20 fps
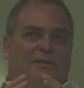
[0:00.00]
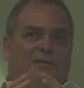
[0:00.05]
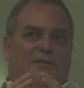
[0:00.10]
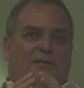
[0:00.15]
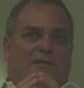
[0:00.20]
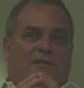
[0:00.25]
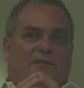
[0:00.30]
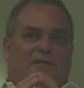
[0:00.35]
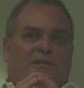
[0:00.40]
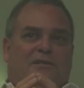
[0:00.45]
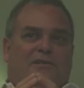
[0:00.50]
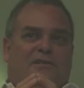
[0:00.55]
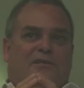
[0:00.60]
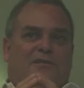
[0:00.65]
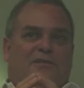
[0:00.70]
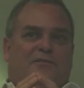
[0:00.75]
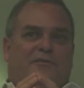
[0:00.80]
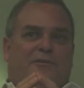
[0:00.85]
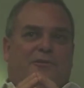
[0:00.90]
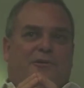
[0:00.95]
This is a
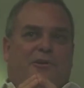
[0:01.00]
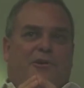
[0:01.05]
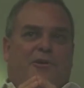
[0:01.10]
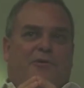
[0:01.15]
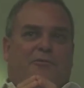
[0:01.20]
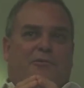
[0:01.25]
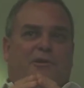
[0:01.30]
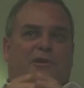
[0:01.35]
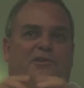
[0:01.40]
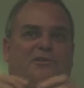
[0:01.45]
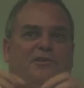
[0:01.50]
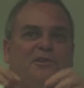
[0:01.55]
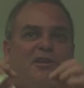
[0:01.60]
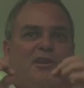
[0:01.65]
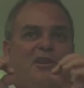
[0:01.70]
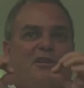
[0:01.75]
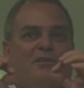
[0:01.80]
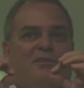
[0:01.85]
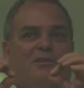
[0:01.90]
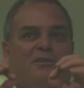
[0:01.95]
very good reason to
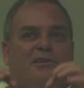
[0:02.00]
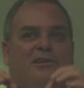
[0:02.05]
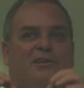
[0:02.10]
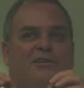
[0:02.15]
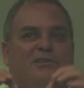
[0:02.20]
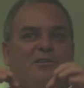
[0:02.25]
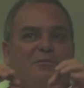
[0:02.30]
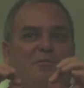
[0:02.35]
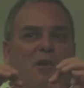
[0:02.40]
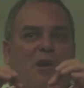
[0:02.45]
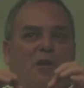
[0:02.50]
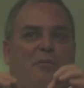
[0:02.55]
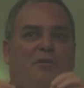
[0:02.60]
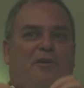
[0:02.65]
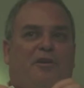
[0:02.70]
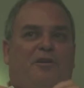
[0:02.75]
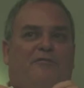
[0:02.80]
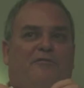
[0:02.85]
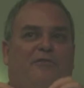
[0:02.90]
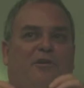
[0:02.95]
get the sales department
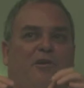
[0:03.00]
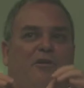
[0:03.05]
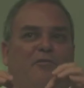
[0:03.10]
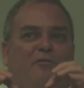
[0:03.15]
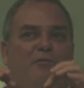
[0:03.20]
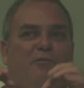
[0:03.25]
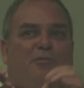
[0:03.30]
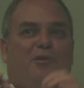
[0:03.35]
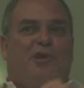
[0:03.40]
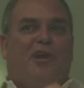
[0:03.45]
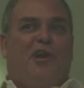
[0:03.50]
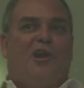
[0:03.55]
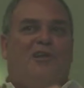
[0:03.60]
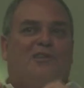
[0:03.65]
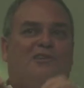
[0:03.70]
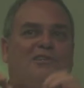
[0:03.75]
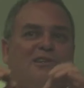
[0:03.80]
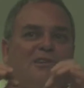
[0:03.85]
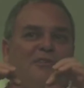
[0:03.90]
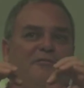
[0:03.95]
involved from the
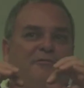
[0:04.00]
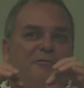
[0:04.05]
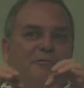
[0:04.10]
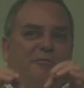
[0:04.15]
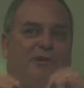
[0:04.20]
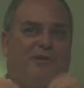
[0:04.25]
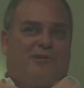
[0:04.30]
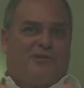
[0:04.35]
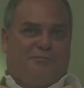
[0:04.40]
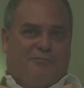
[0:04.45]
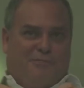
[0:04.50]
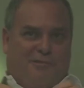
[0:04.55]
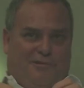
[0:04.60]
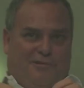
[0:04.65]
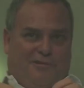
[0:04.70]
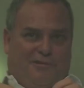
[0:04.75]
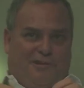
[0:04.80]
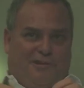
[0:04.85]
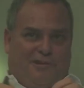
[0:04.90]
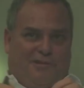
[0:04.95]
onset of the budget
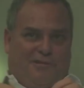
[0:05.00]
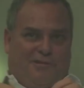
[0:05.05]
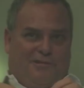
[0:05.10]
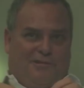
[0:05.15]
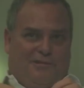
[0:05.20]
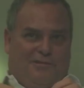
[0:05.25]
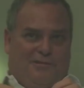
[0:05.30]
process.